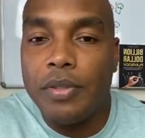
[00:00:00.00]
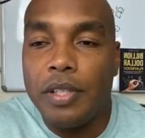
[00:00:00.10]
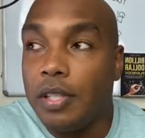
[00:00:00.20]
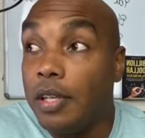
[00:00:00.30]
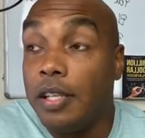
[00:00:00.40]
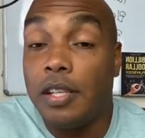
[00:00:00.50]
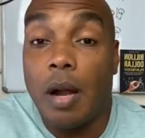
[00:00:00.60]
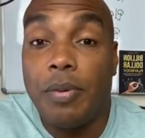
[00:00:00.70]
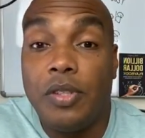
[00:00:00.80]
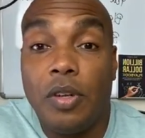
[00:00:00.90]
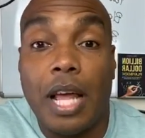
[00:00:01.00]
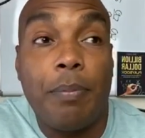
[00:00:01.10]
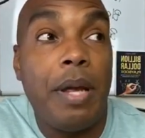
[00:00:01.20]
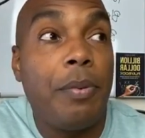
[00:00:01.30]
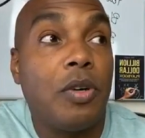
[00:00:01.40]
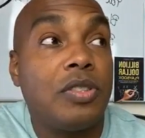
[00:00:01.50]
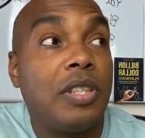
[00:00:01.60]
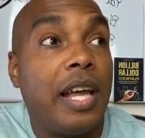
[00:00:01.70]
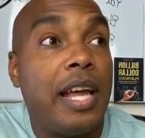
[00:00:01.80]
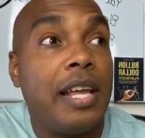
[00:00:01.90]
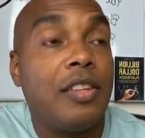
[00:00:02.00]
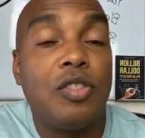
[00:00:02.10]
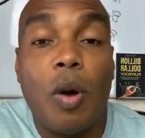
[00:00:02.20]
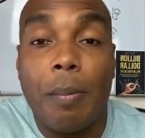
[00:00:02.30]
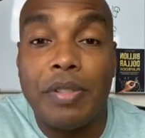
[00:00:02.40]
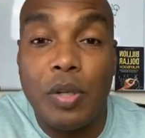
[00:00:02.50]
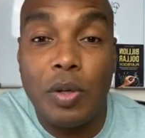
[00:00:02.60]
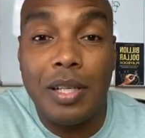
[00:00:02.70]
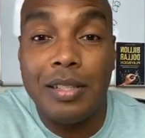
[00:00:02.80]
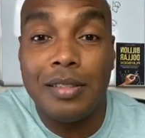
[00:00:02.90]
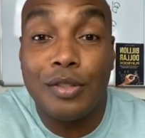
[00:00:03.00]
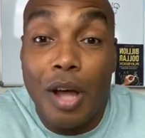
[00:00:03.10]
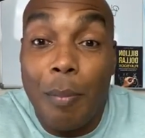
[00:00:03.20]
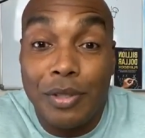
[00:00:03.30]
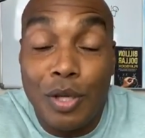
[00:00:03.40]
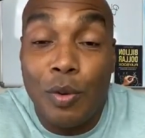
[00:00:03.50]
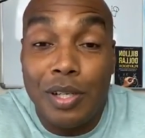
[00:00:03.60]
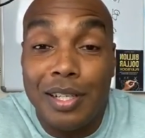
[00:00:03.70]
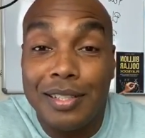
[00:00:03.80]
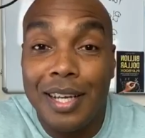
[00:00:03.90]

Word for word: It's, a, it's an opportunity. Like people are saying there's no opportunities. There's opportunities.